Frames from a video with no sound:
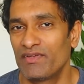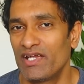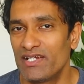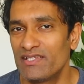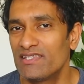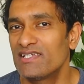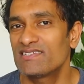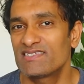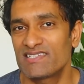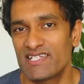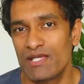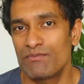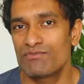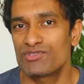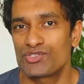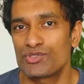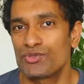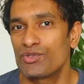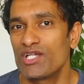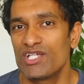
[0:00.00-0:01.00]
And the same
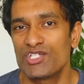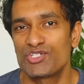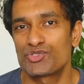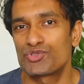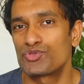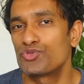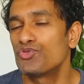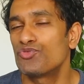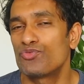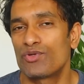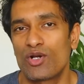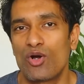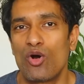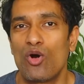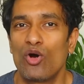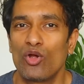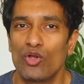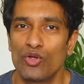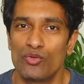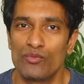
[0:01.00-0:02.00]
story is true for
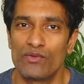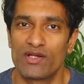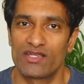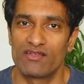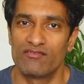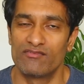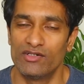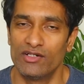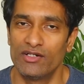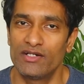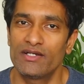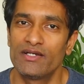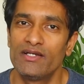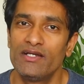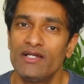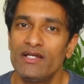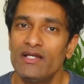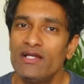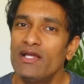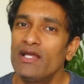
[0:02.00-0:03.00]
all over the world.
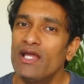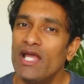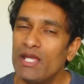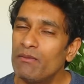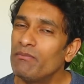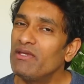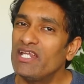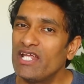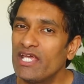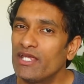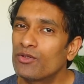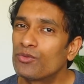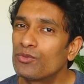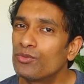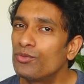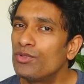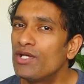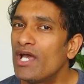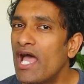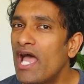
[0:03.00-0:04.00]
I mean, I
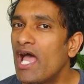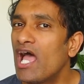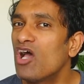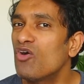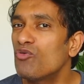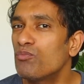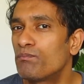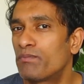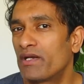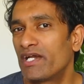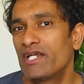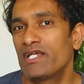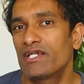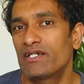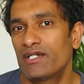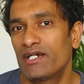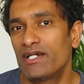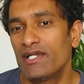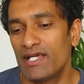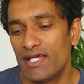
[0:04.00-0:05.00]
could have
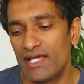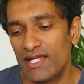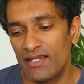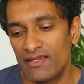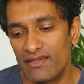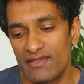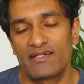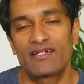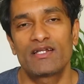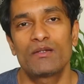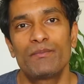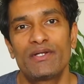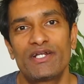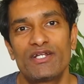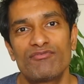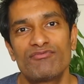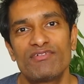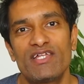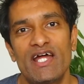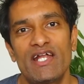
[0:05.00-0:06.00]
predicted a little
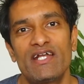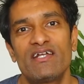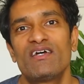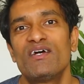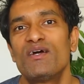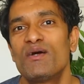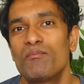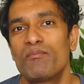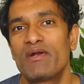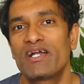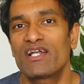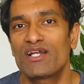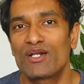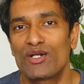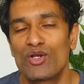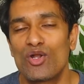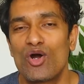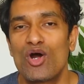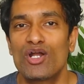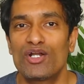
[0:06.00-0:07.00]
bit of that, but
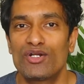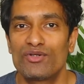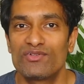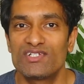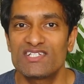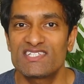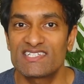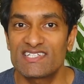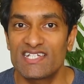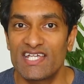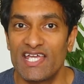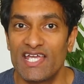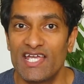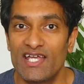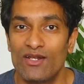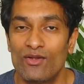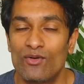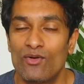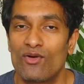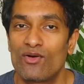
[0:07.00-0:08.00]
not to the
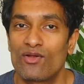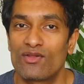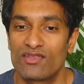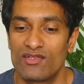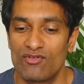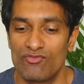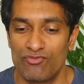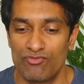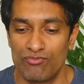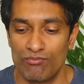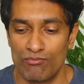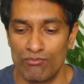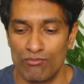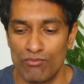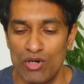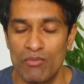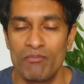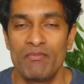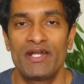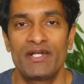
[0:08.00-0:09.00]
scale or the
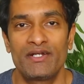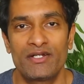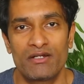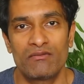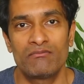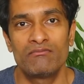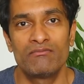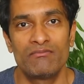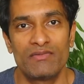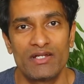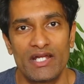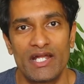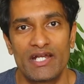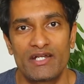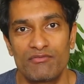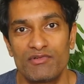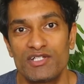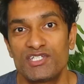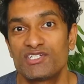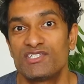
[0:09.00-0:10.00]
momentum
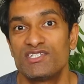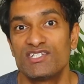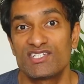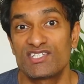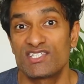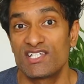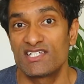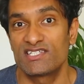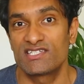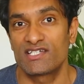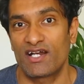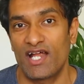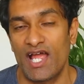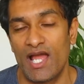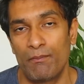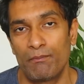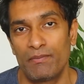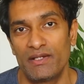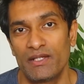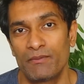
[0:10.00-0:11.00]
at which these things are
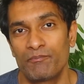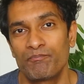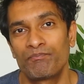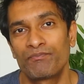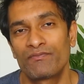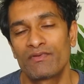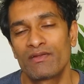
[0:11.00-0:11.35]
happening.